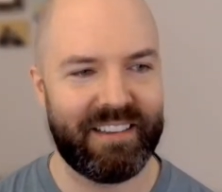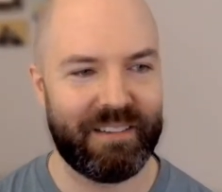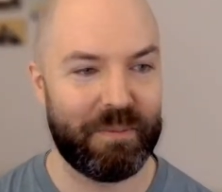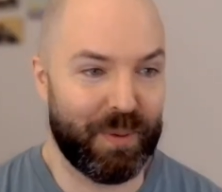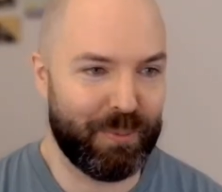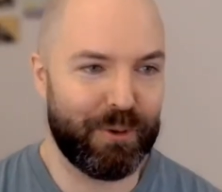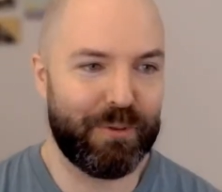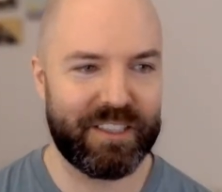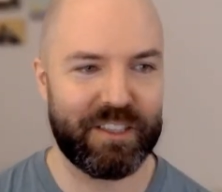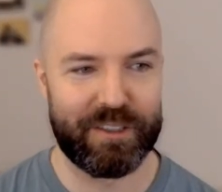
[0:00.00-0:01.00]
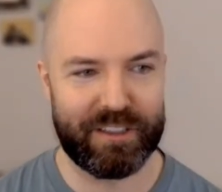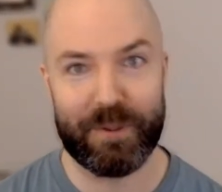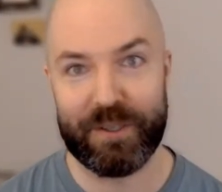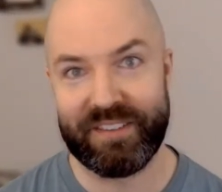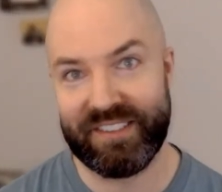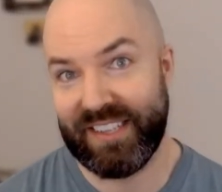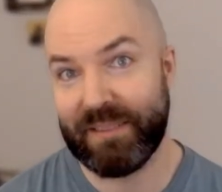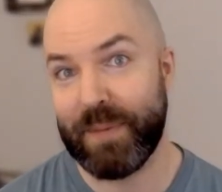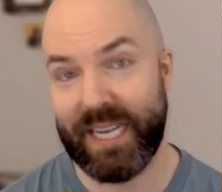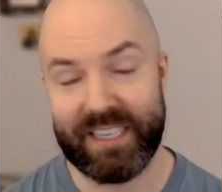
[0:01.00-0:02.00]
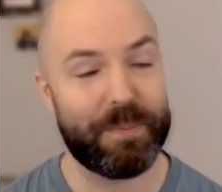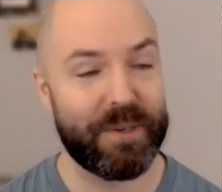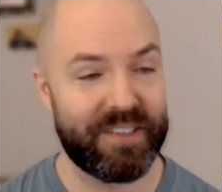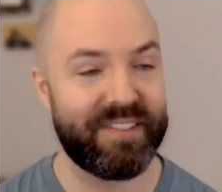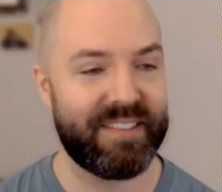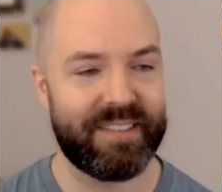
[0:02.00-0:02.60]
people who have had good experiences and bad experiences."